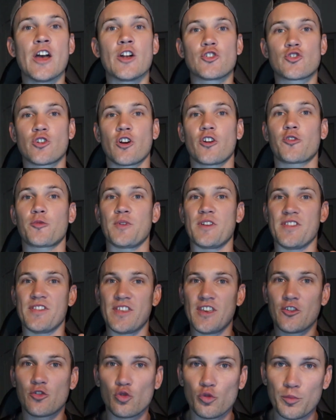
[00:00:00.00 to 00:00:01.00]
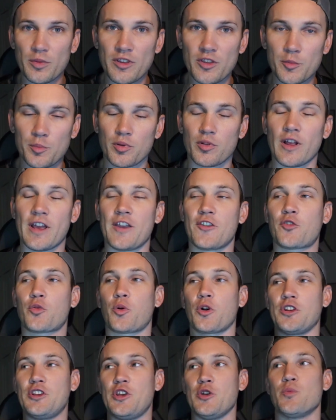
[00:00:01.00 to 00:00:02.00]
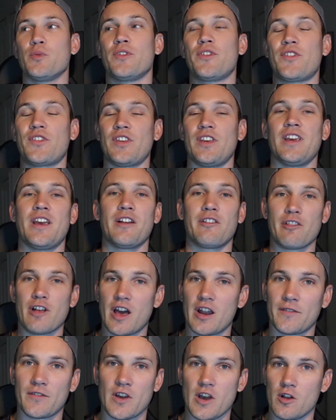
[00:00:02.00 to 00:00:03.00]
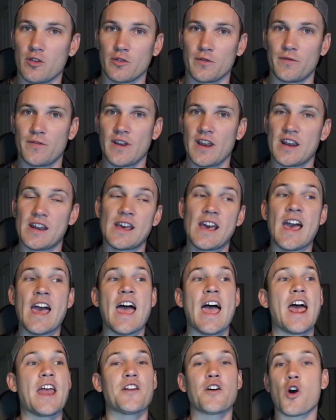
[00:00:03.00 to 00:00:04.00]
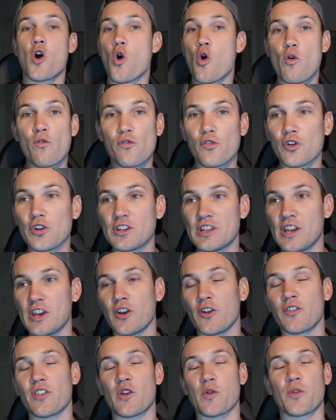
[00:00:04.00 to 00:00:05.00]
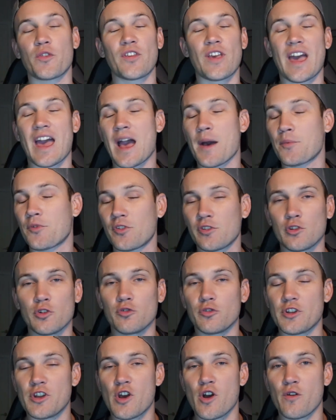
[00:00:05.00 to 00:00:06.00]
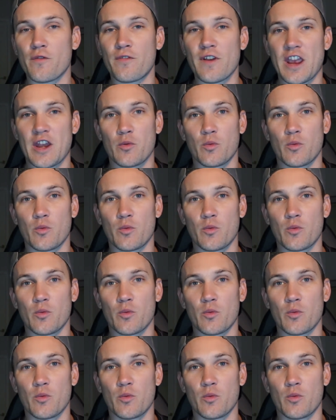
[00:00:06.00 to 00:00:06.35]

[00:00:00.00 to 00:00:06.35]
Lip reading: trust me, this would be the place where you would see a lot of color fade. And over a year, there was absolutely no fade